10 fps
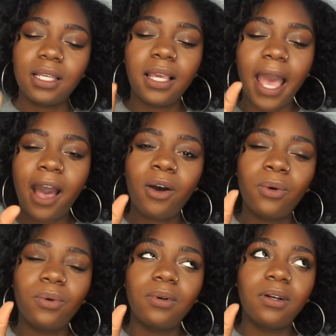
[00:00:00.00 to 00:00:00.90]

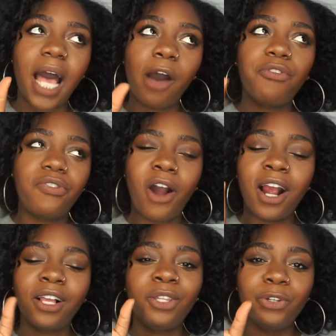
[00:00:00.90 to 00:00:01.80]
how
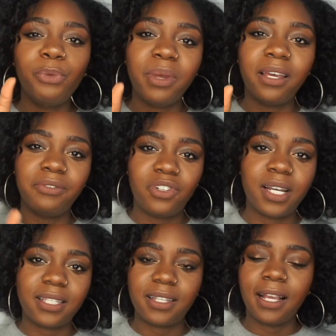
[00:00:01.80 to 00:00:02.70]
far a little bit of
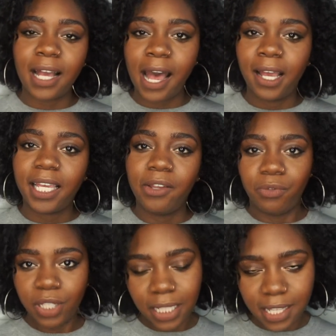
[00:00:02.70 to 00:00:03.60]
trust in God can
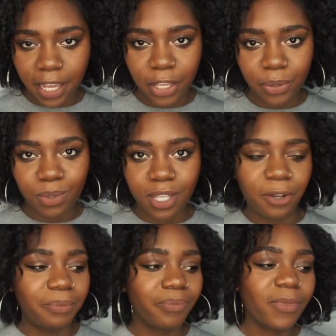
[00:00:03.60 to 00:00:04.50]
really take you.
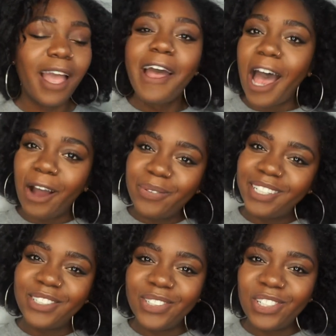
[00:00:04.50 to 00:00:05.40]
So I hope
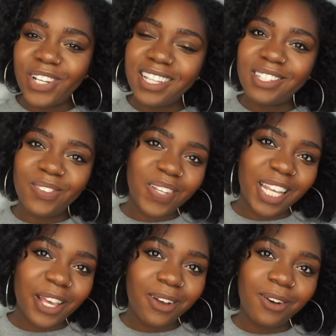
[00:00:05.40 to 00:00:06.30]
that you enjoyed this
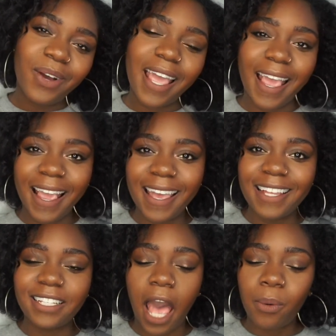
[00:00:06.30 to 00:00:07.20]
video,
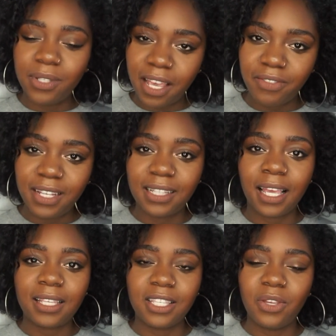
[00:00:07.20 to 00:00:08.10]
and I will
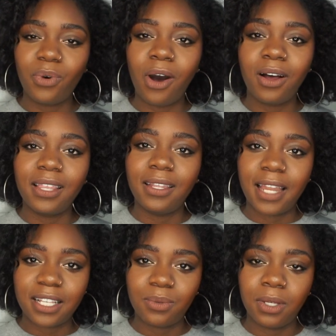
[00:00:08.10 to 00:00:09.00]
definitely see you all in the
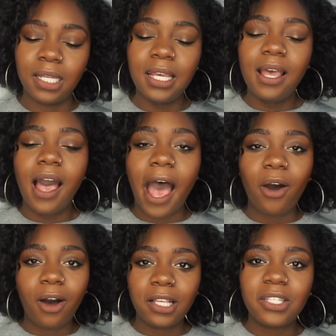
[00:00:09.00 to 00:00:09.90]
next one. I
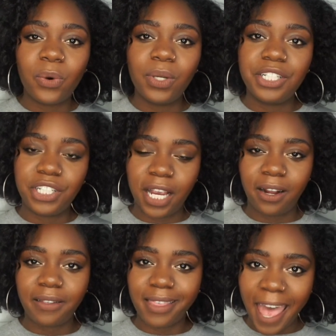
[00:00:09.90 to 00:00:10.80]
also want to
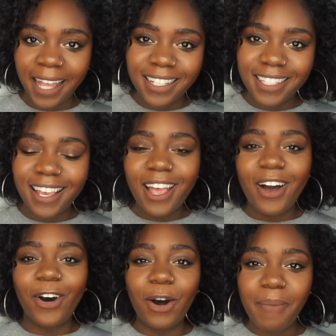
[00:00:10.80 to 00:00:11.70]
share that
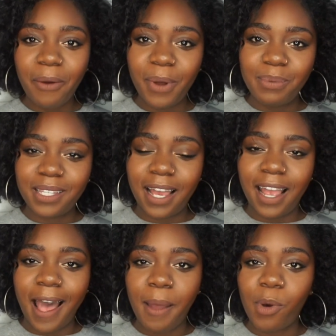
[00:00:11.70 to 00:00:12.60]
on my
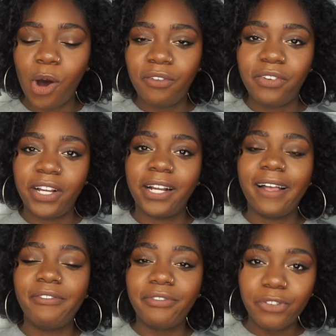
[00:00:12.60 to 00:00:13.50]
website, I'm offering
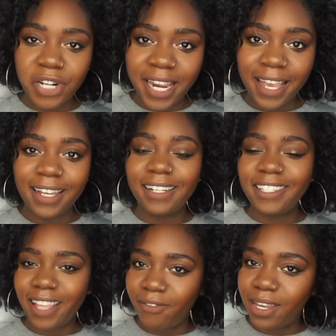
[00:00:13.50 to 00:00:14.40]
a free
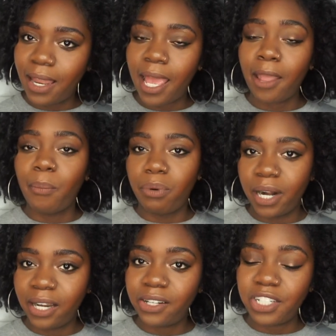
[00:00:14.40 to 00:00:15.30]
7-day
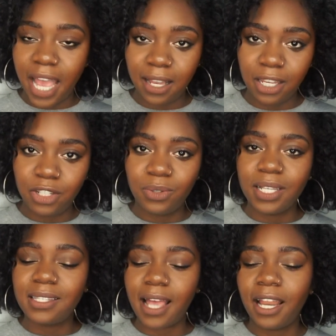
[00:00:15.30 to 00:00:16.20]
prayer challenge. You
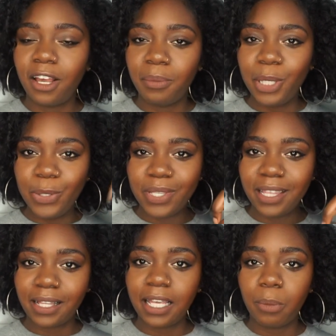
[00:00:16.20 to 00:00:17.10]
can sign up
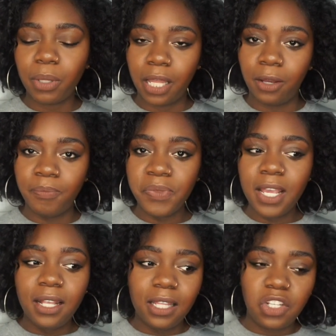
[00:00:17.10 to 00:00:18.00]
using the link below.
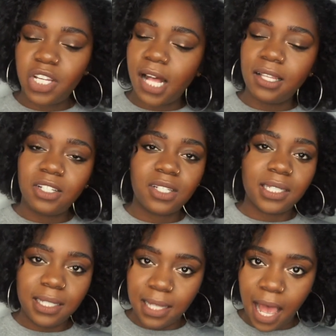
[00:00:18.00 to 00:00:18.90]
This challenge
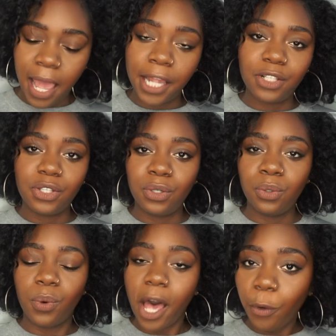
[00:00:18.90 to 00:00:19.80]
is designed
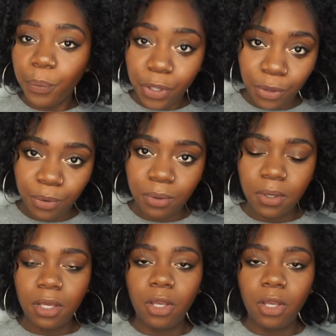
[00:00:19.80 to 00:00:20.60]
to help you